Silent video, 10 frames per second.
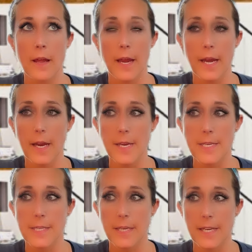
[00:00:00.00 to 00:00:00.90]

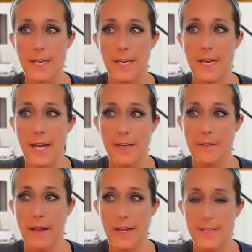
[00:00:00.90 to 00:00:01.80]
And he
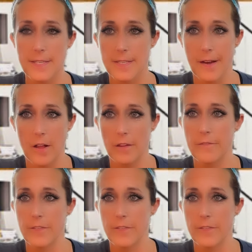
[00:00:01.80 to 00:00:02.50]
analyzes all of